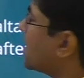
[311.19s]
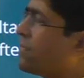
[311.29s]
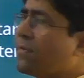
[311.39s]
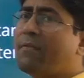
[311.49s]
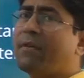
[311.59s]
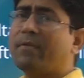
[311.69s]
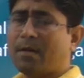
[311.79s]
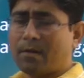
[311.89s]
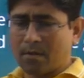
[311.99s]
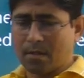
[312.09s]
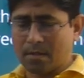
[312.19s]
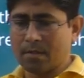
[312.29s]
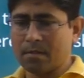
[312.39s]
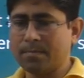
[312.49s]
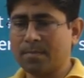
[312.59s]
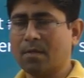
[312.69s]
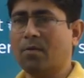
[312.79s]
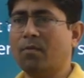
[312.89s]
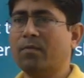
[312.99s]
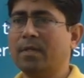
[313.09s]
If you have ever
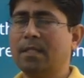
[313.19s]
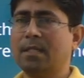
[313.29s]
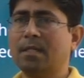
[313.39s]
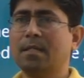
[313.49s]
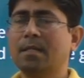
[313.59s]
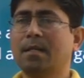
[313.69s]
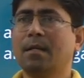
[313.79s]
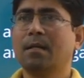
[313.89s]
visited